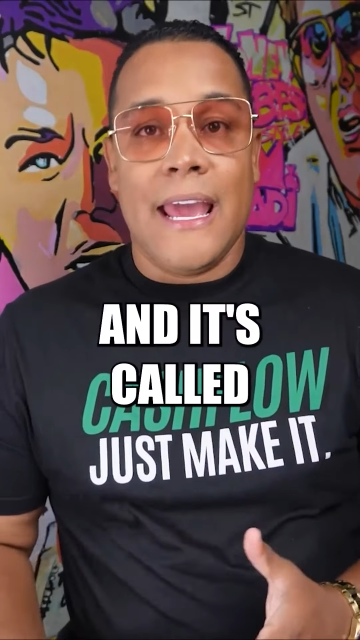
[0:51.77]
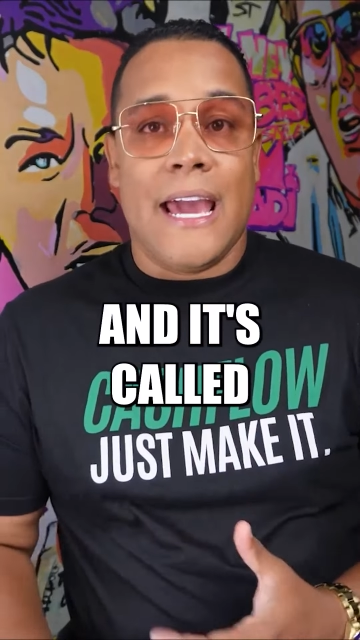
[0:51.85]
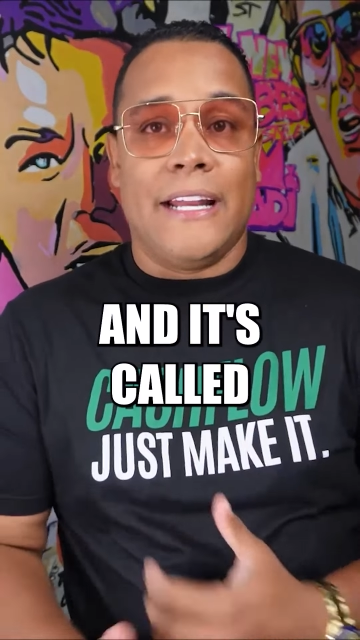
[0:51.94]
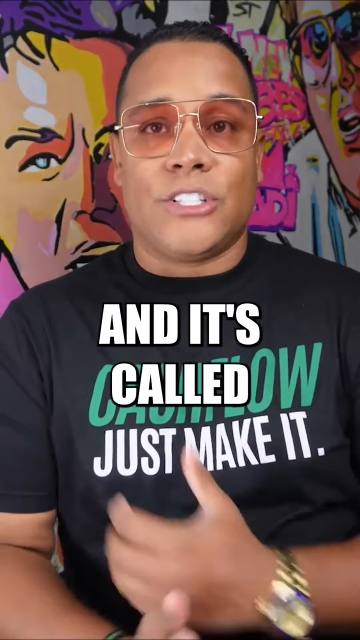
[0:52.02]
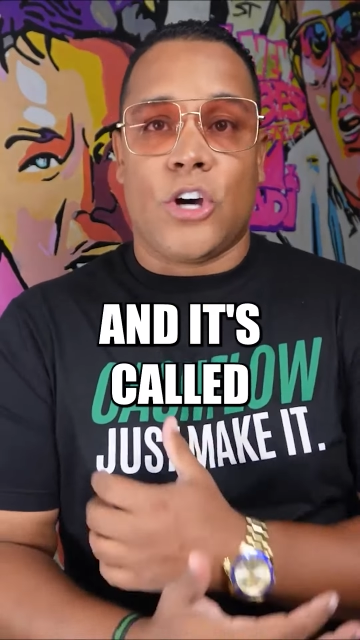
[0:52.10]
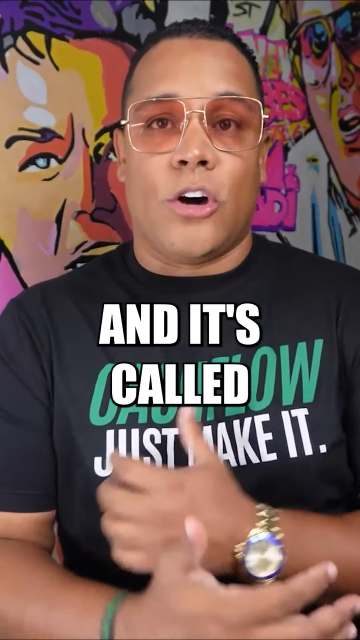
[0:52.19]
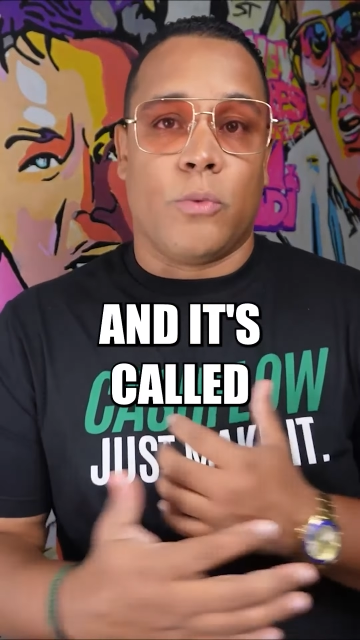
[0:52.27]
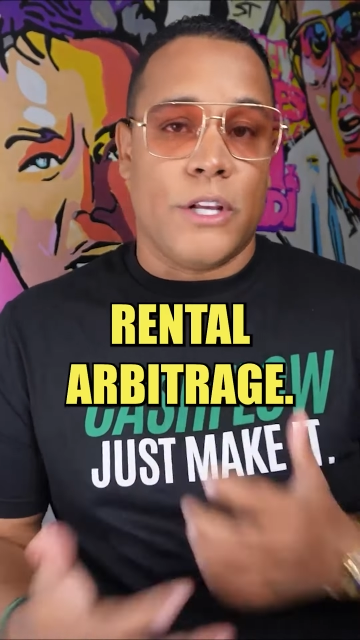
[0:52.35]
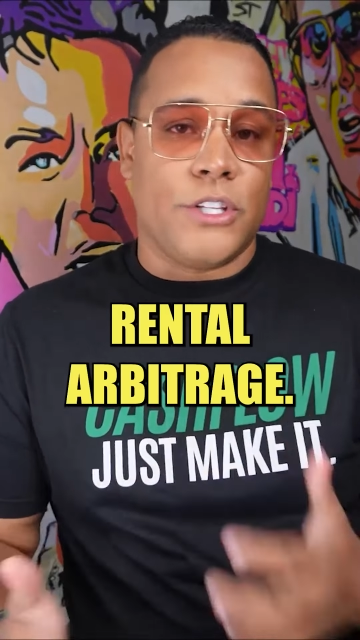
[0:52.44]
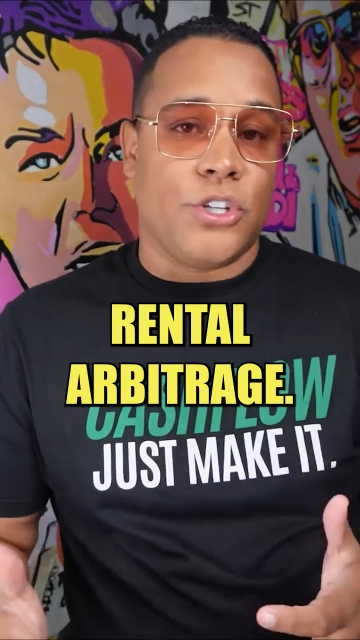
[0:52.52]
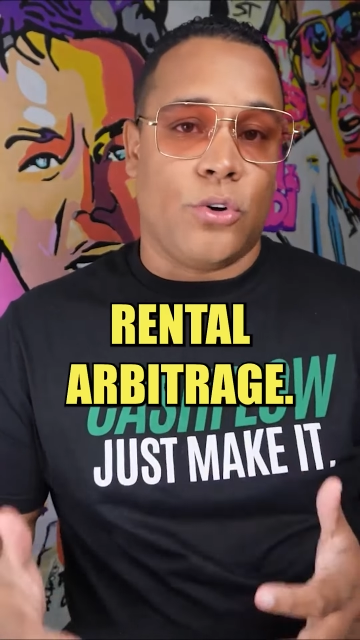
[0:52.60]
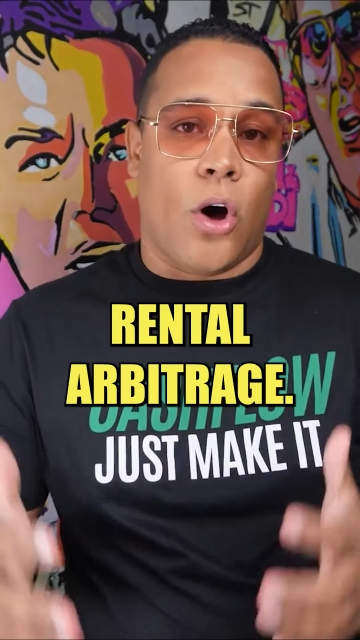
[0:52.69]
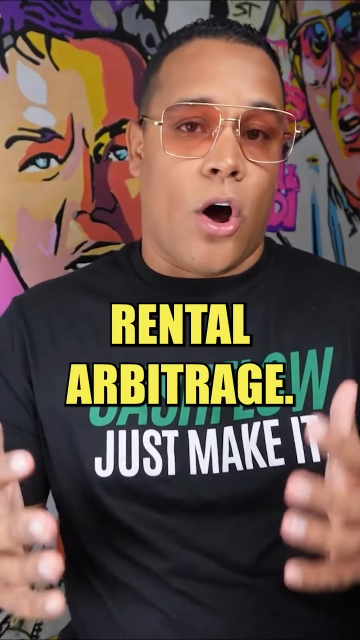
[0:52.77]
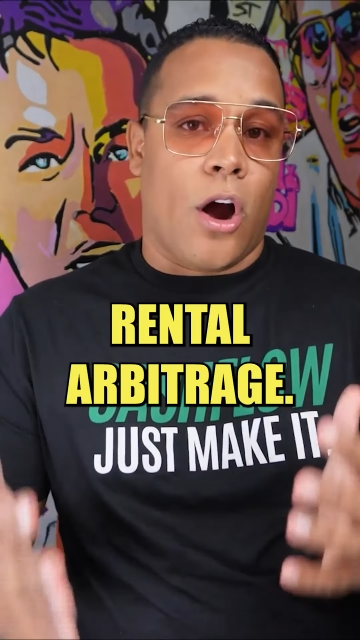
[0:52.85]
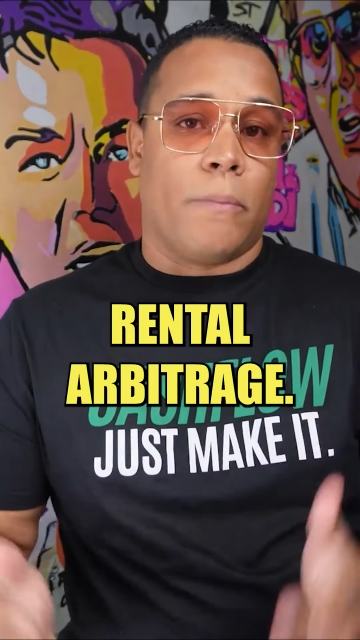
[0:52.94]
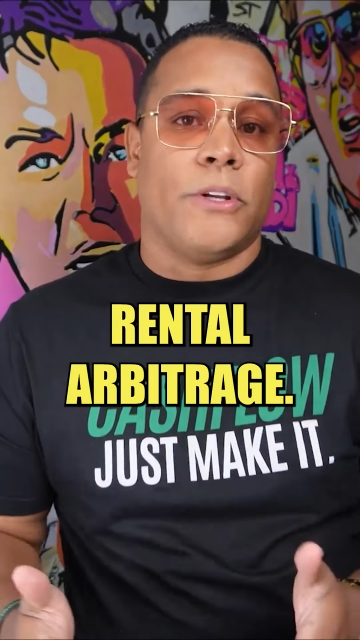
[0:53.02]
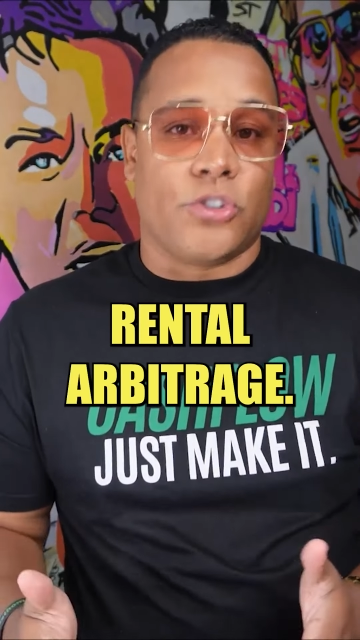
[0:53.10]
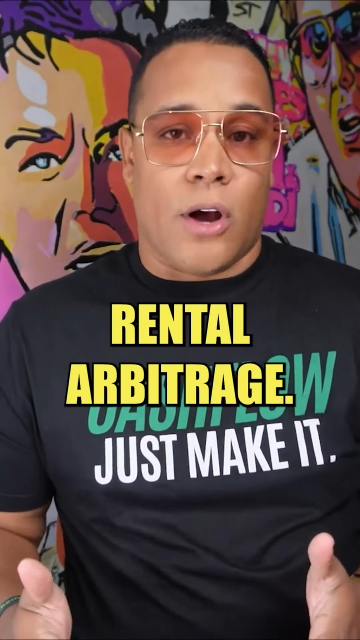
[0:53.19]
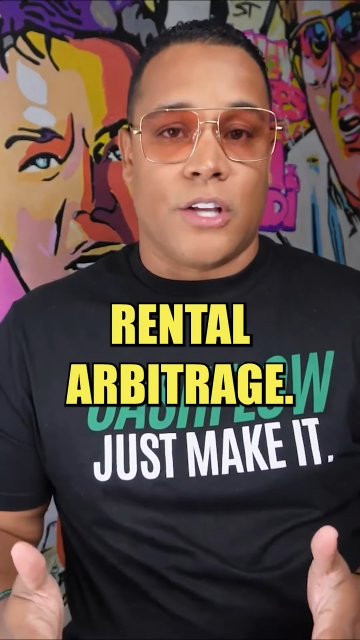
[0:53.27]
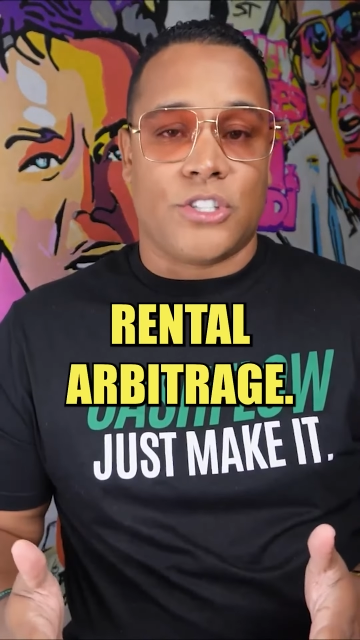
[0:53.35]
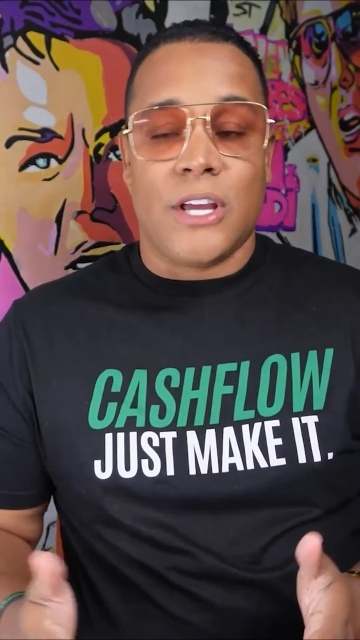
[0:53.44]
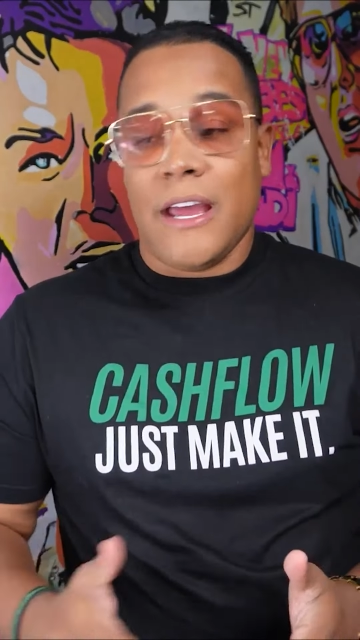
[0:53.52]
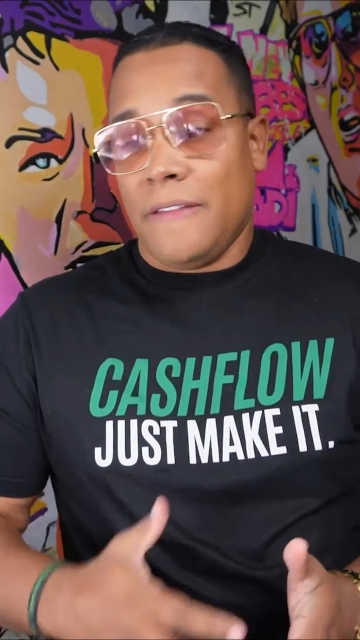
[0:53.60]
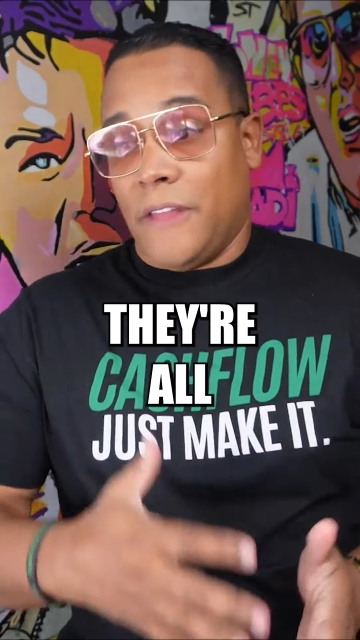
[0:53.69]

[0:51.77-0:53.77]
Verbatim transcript: and it's called rental arbitrage.